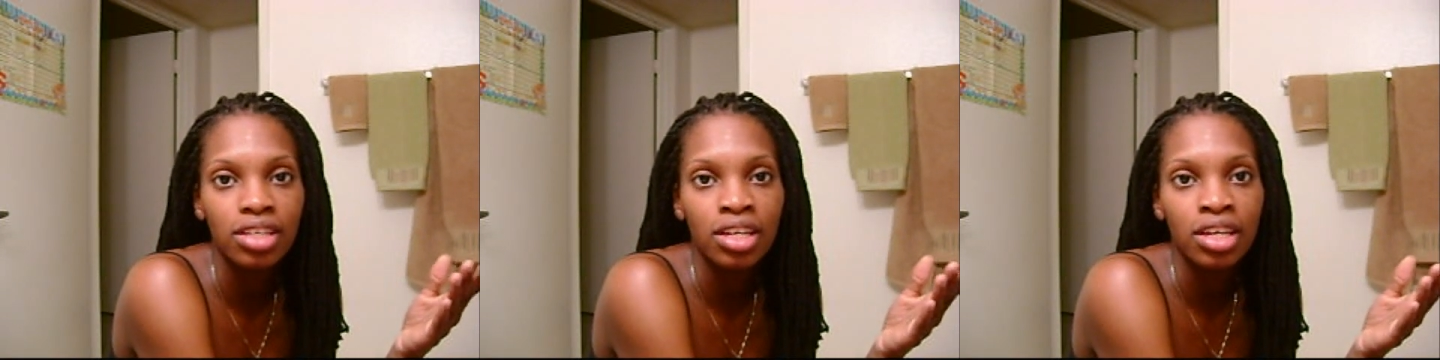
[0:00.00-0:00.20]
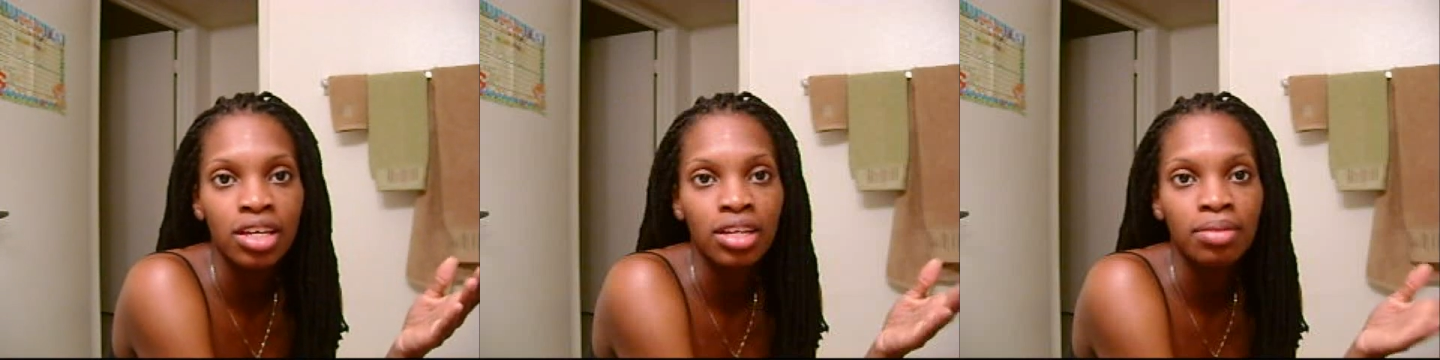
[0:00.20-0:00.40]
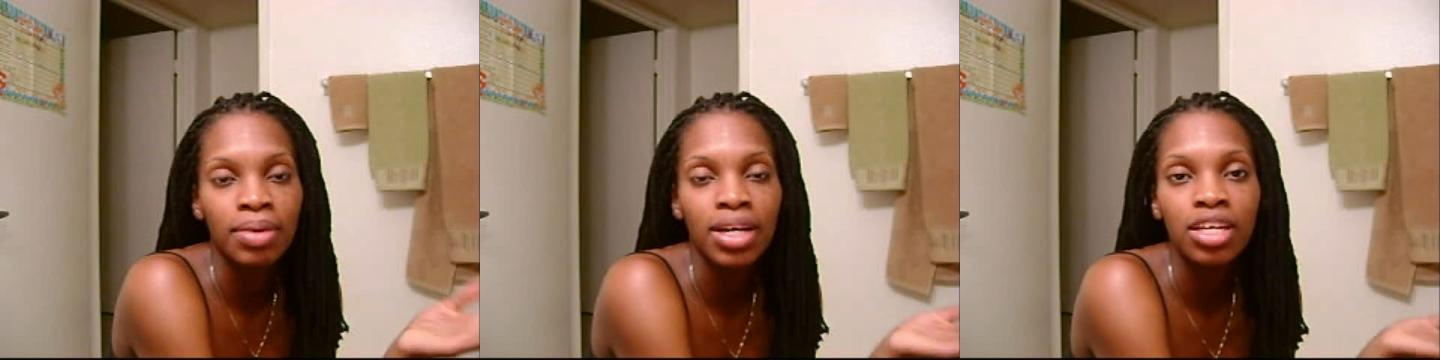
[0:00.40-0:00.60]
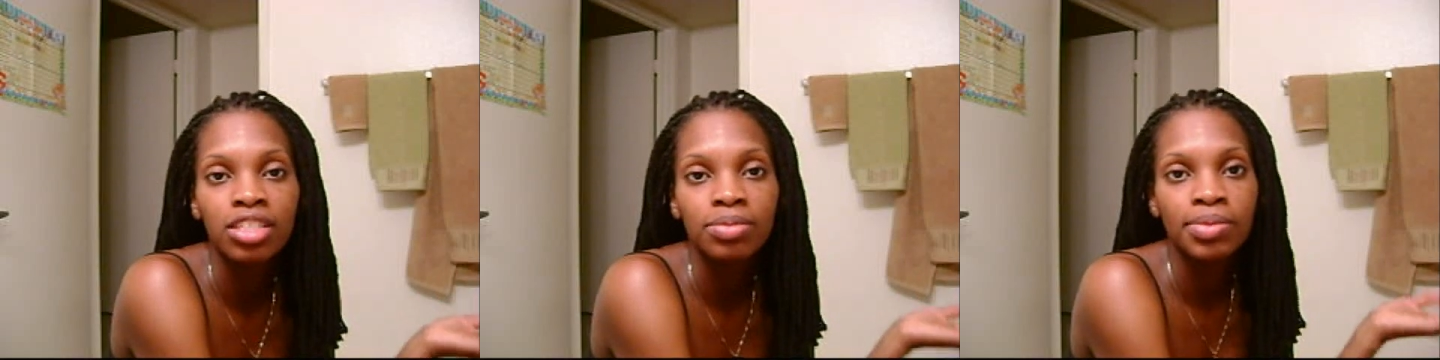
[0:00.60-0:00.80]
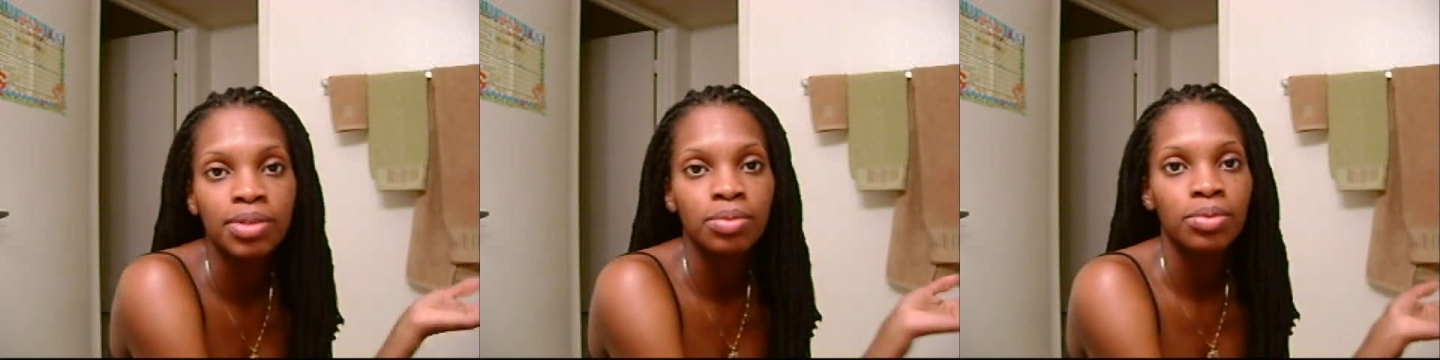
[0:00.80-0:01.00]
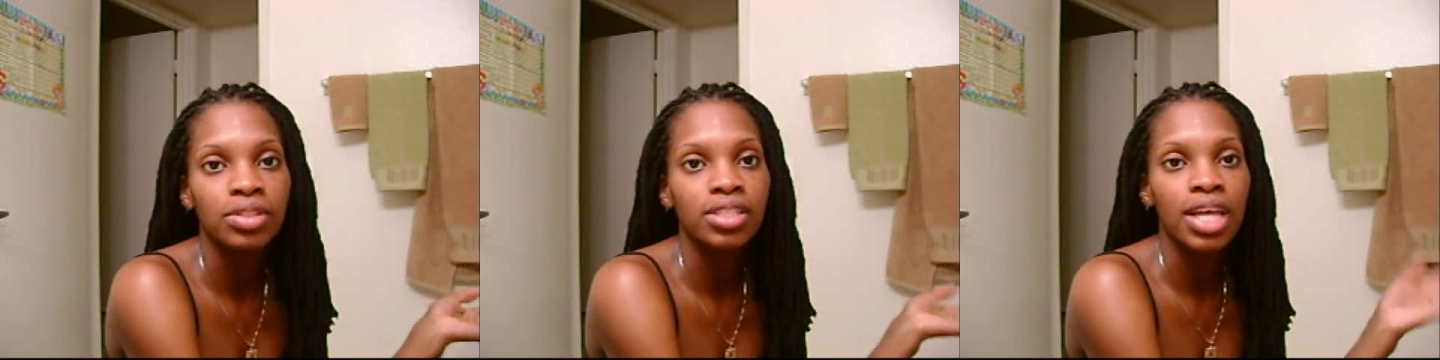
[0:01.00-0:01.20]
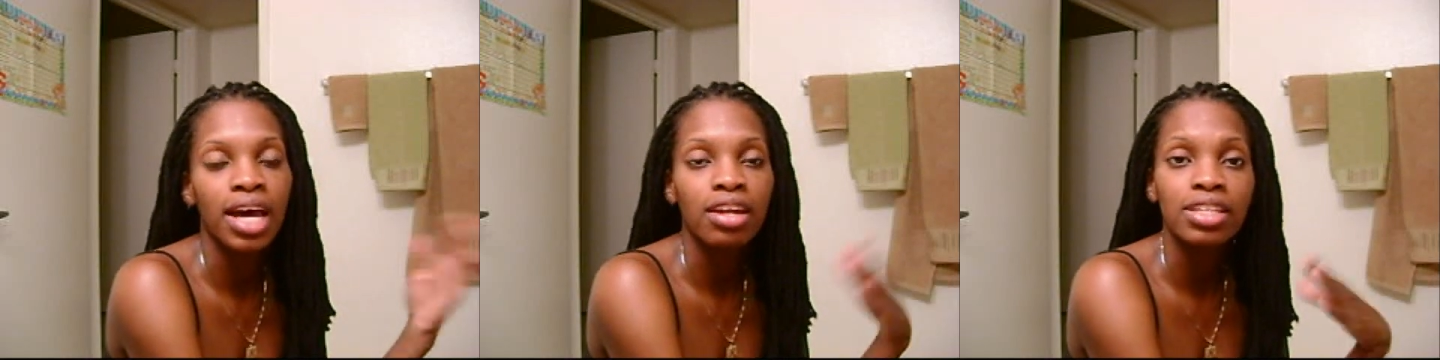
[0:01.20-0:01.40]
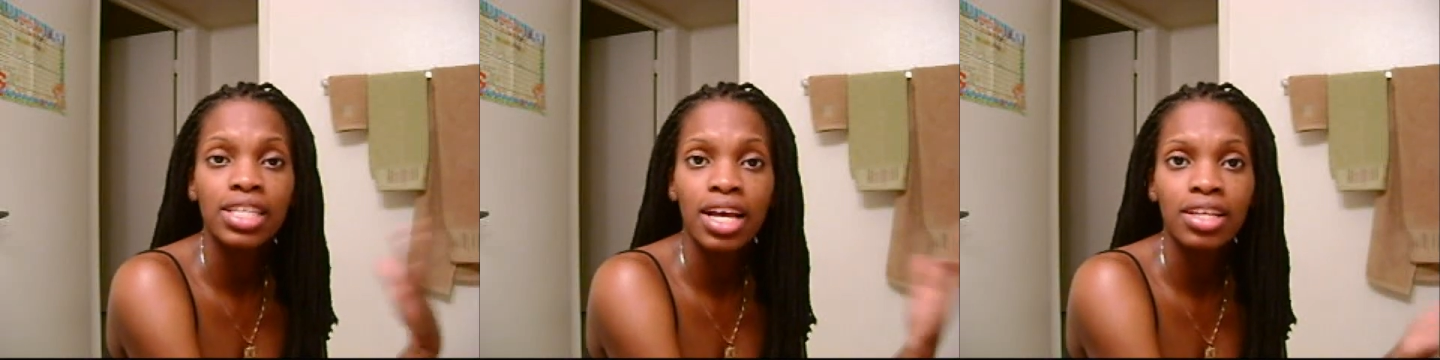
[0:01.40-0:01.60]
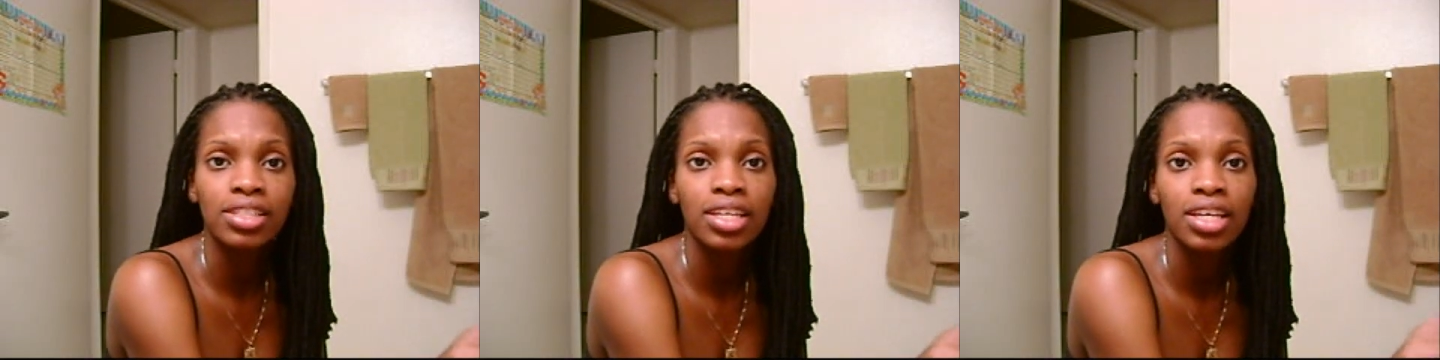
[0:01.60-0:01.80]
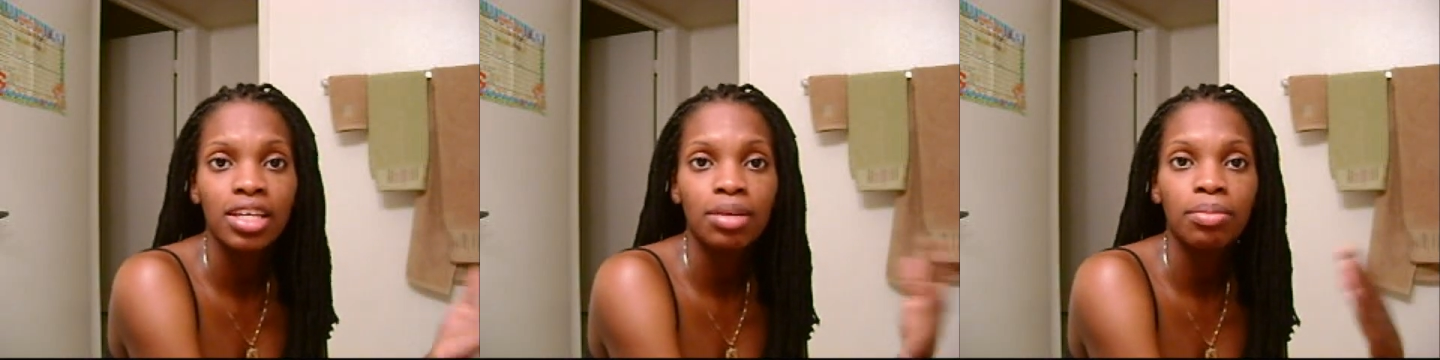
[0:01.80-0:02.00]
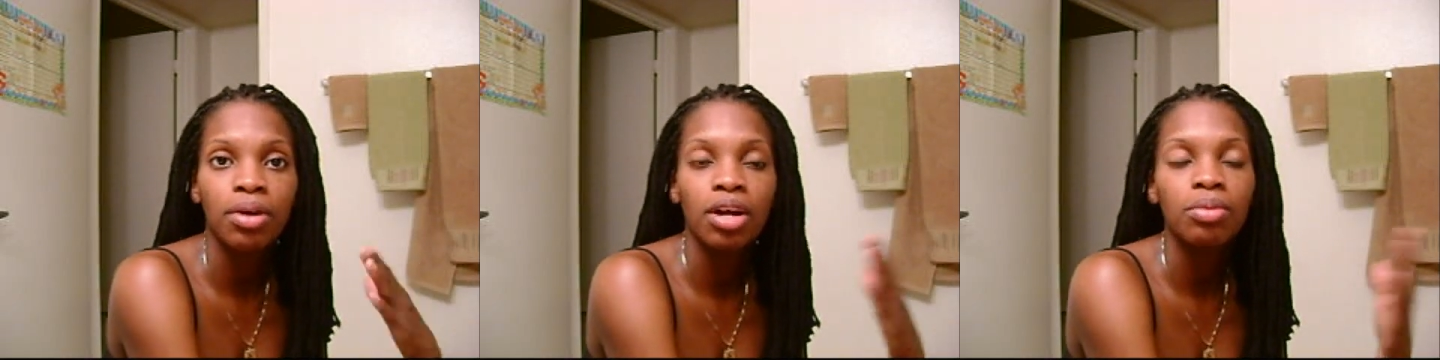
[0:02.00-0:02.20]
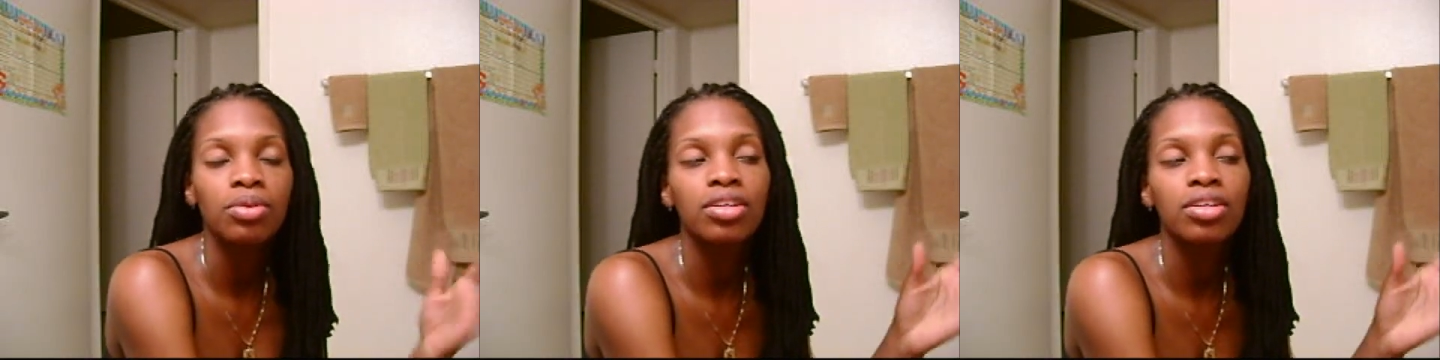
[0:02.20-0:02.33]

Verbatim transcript: and my husband was out of town taking the bar.